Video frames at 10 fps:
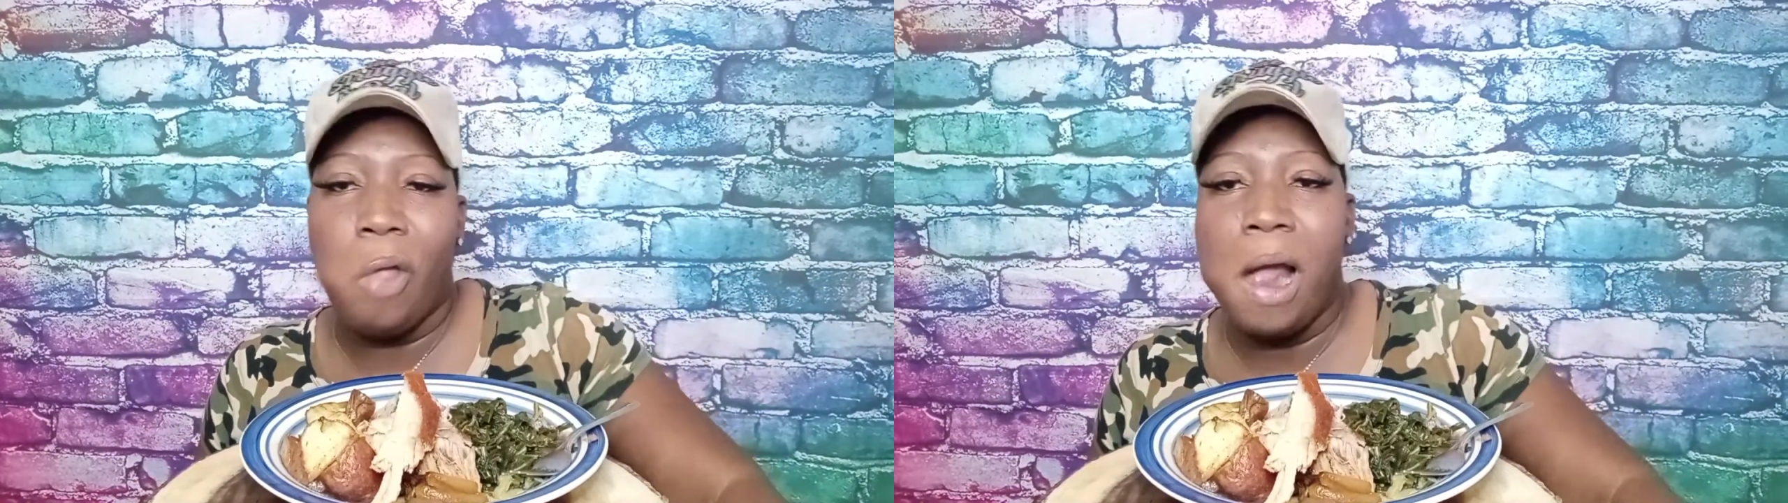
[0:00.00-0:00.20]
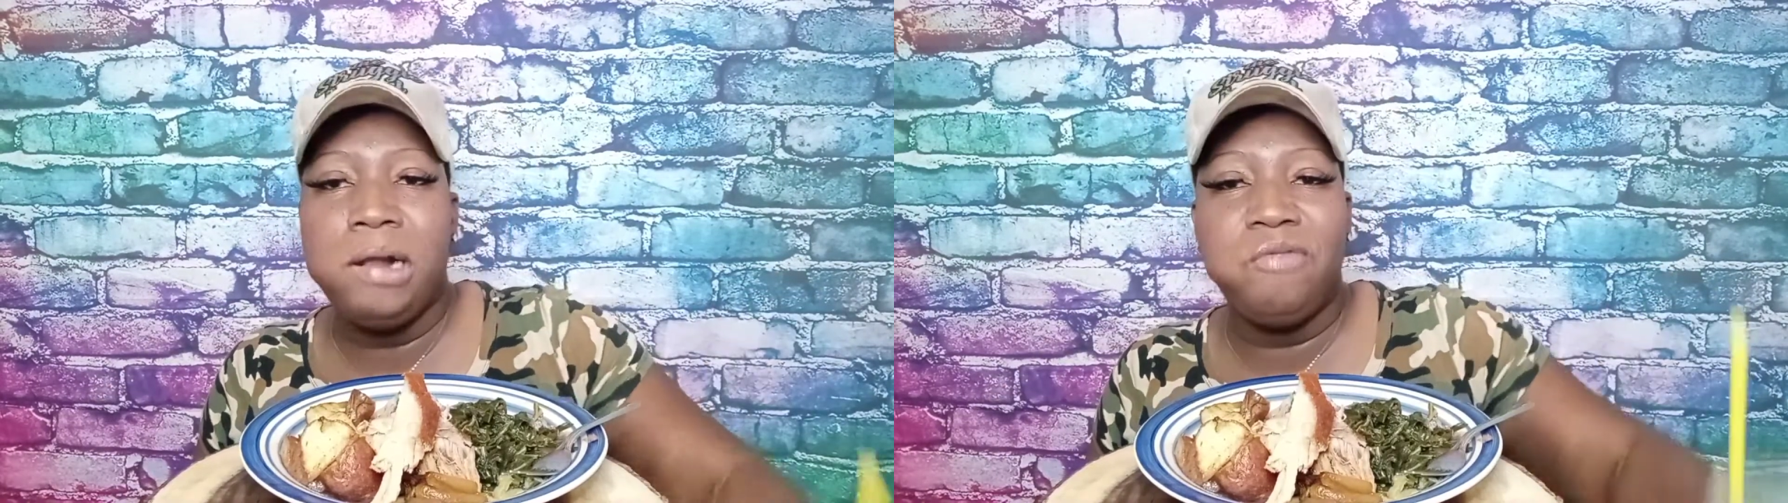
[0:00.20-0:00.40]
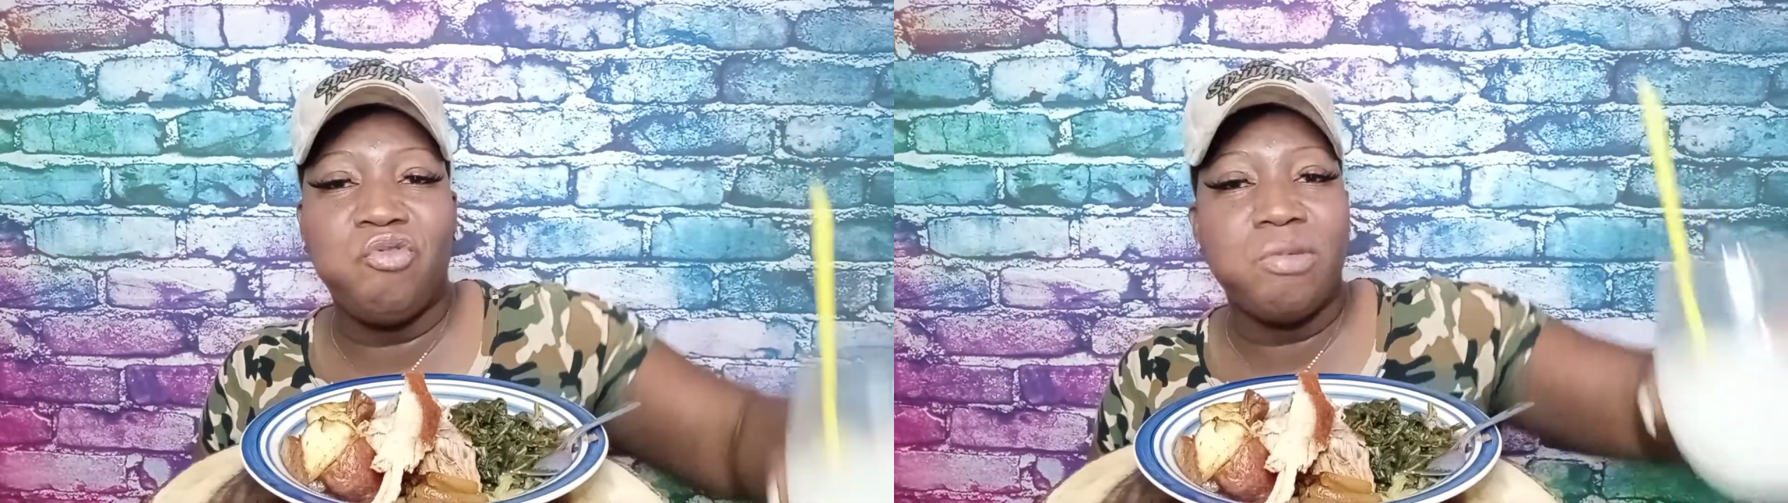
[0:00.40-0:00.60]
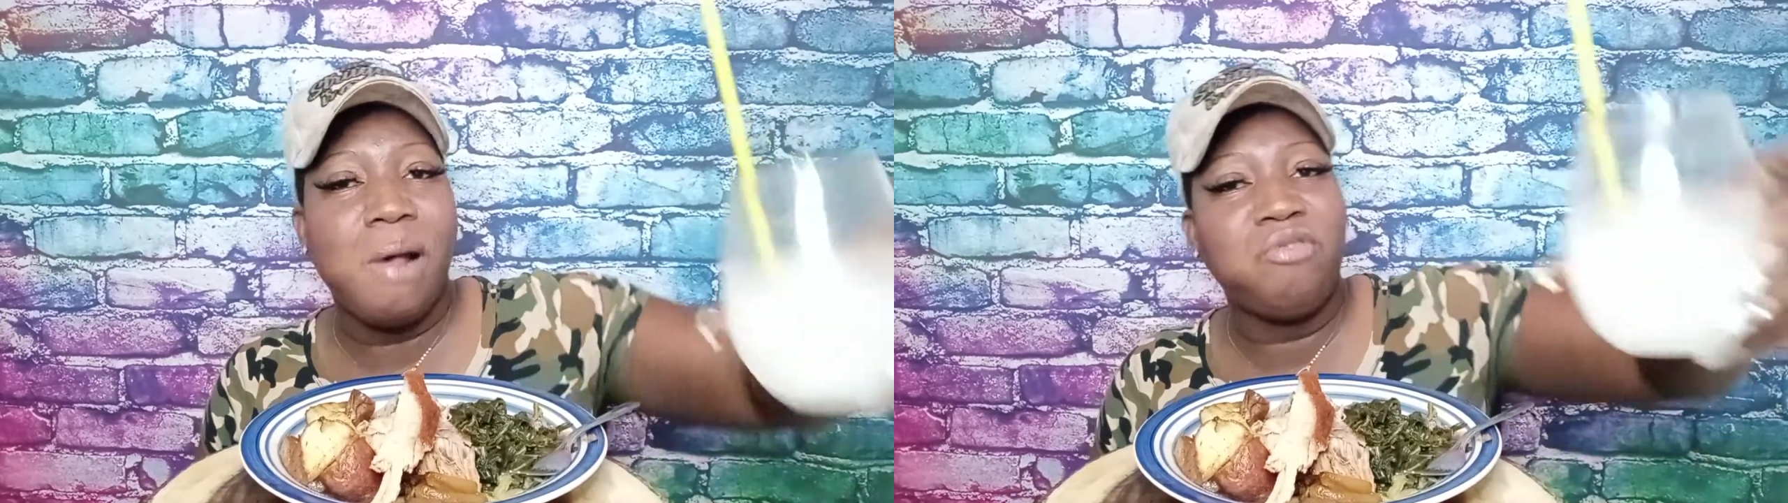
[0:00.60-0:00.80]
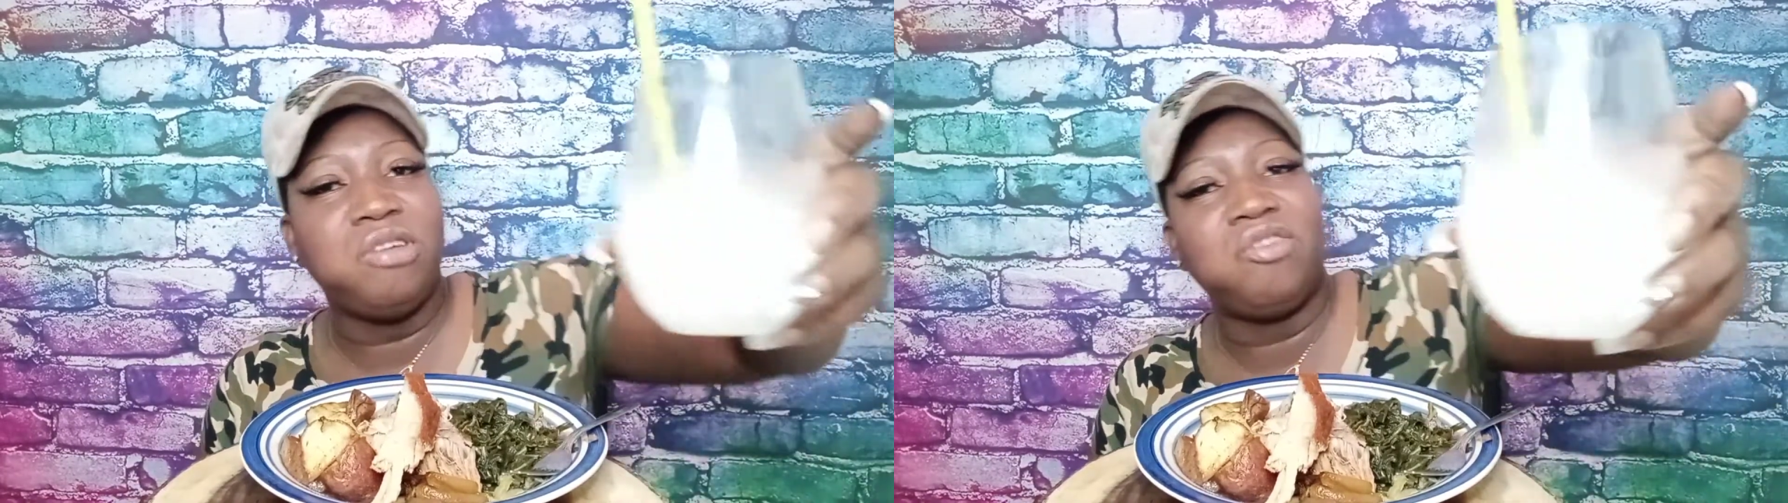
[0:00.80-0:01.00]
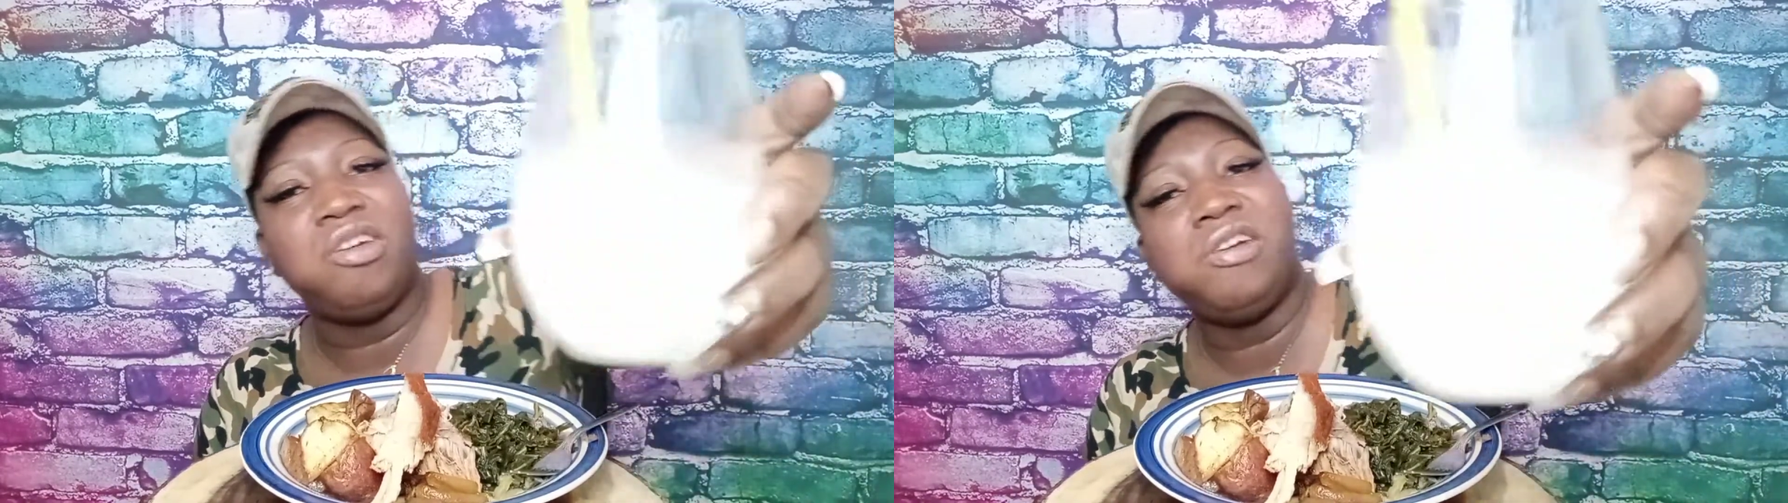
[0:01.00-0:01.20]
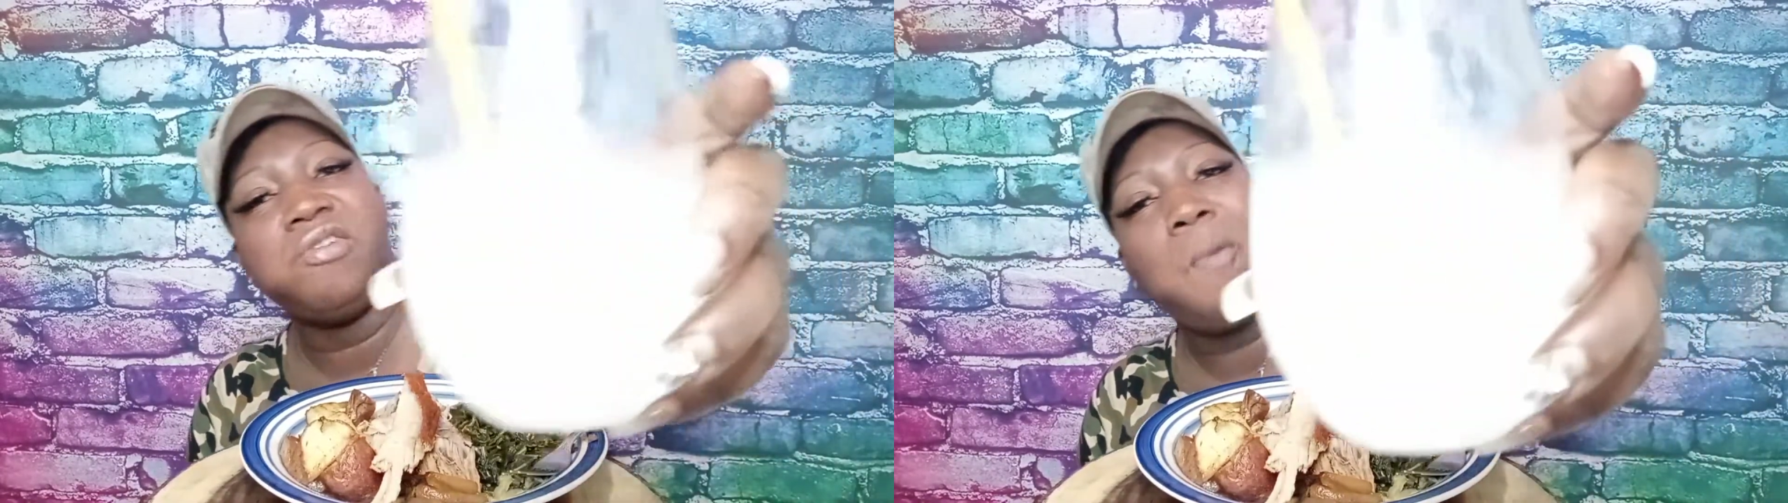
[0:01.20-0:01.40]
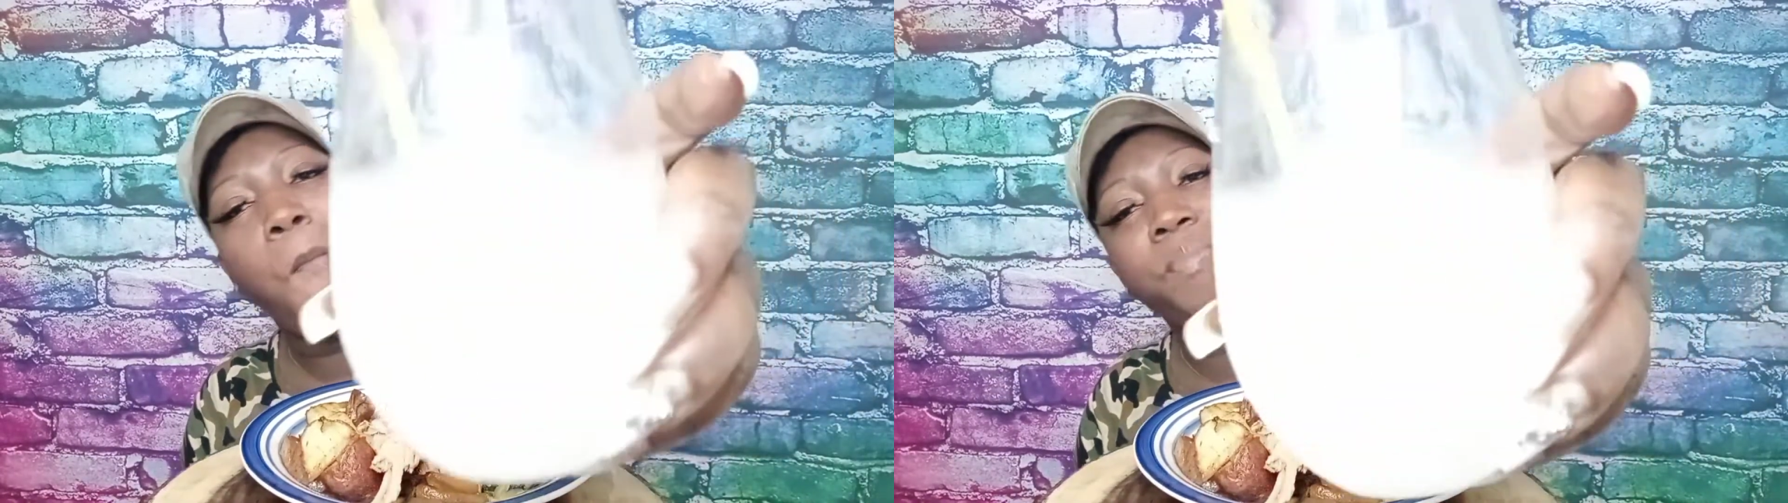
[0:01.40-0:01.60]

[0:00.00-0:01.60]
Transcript: ain't even drink my drink. Cheers.